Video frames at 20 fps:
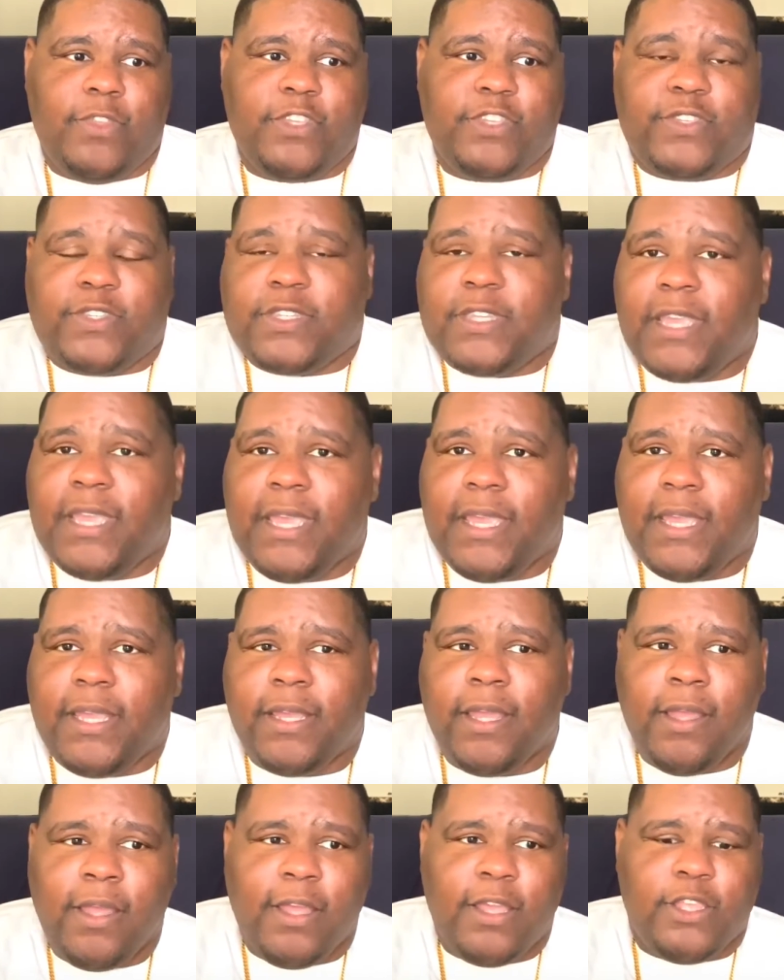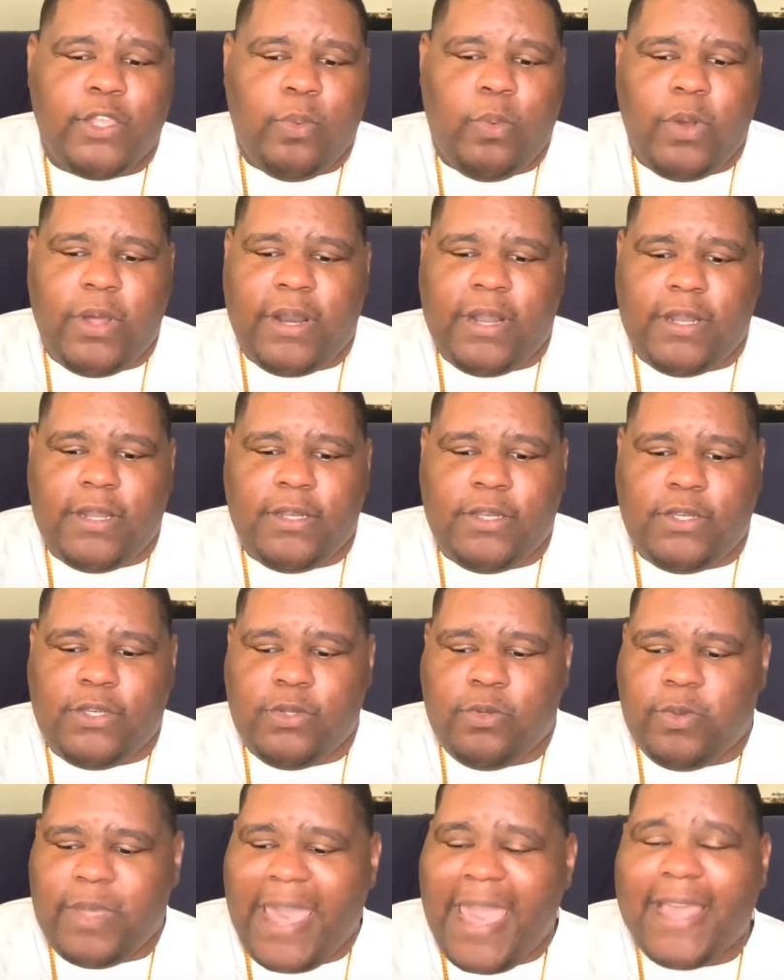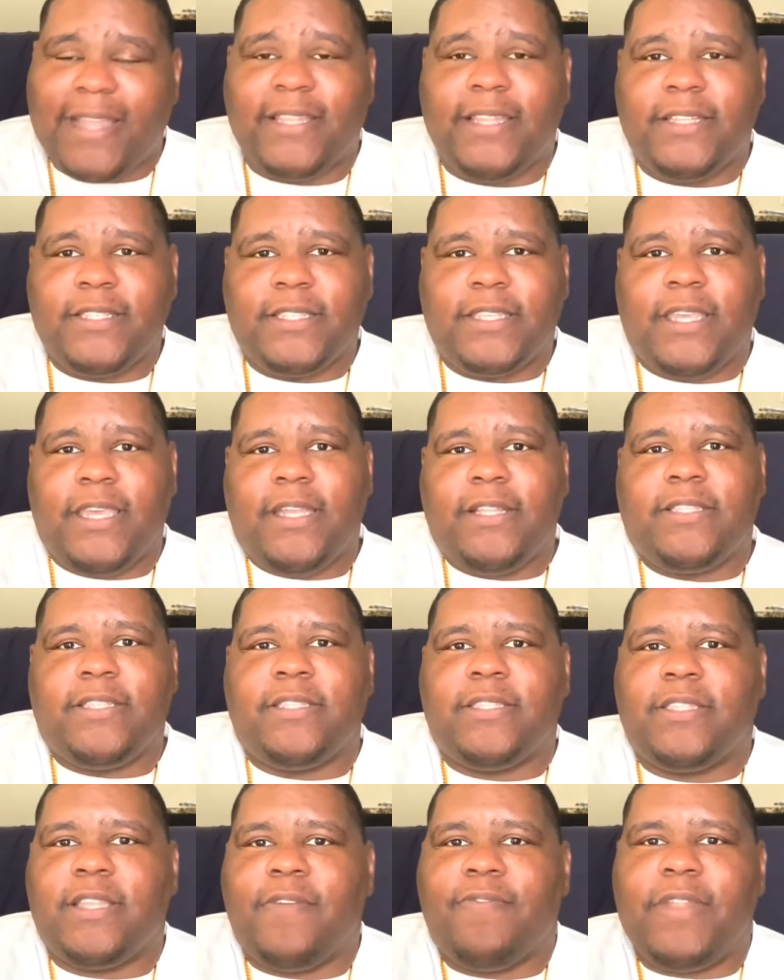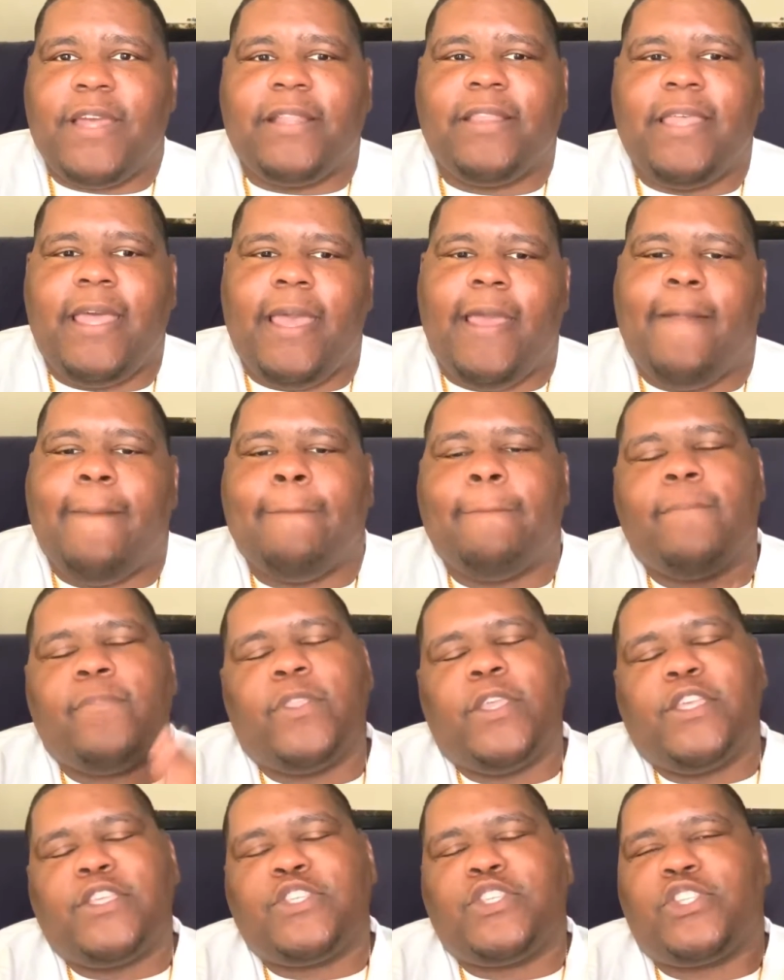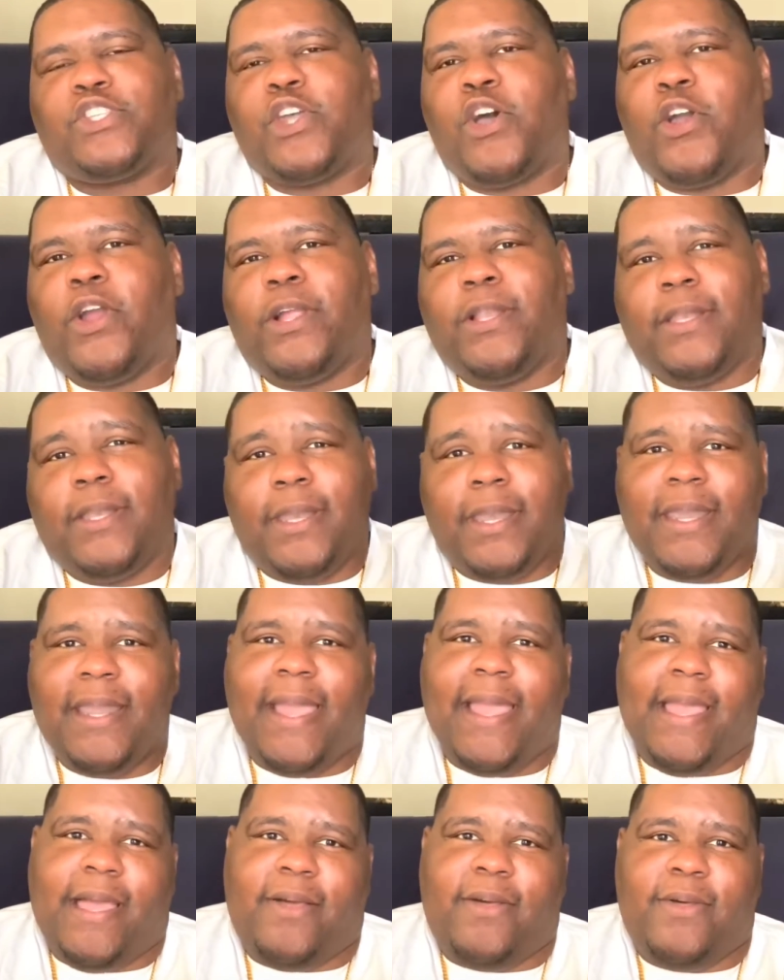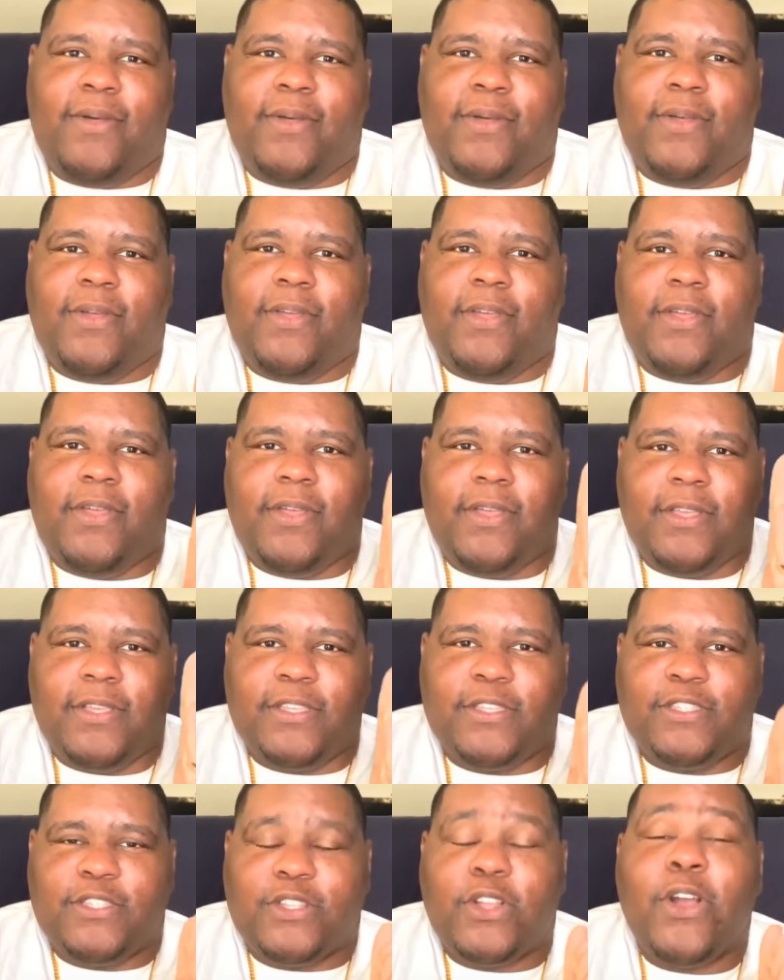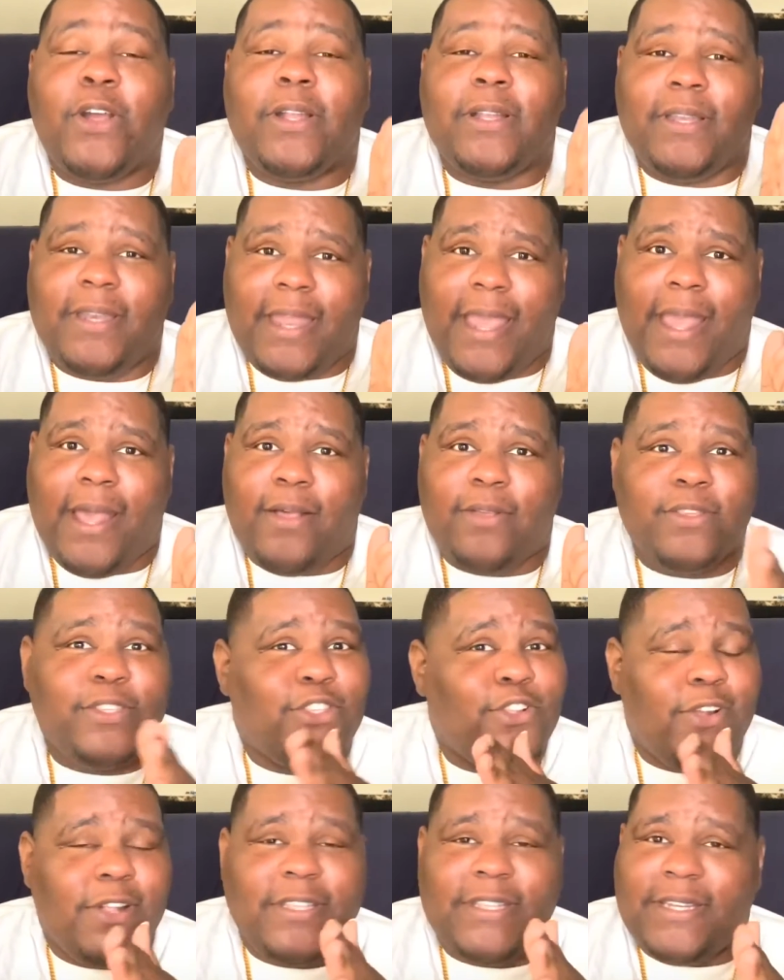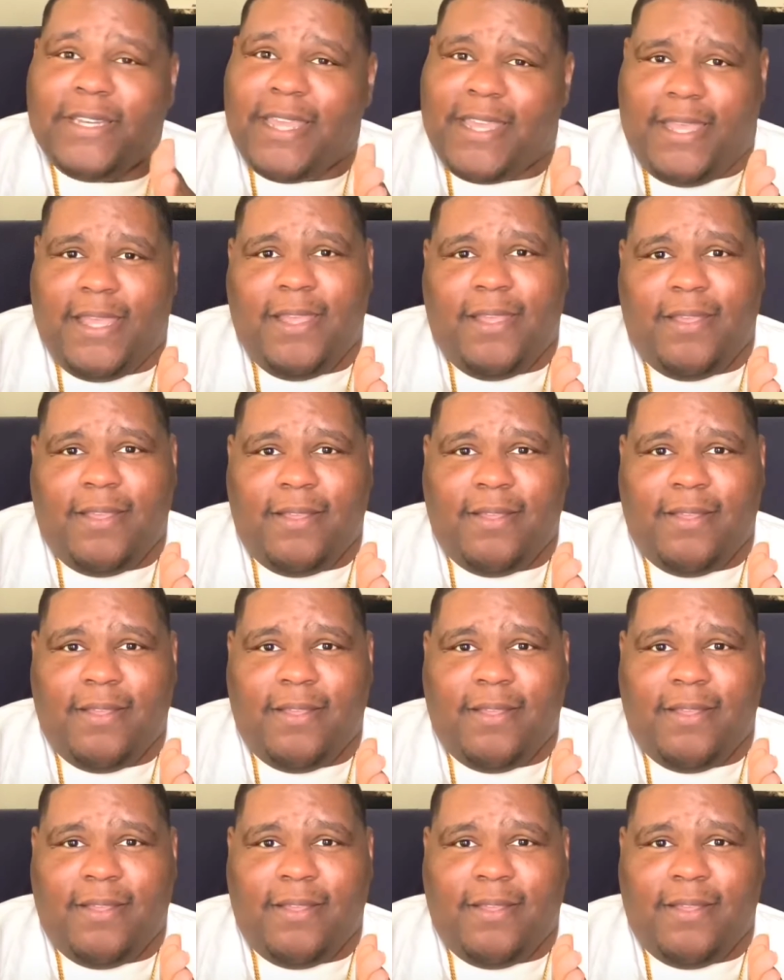sing, you want to do acting skits and stuff like that, start now. Start now. Start today.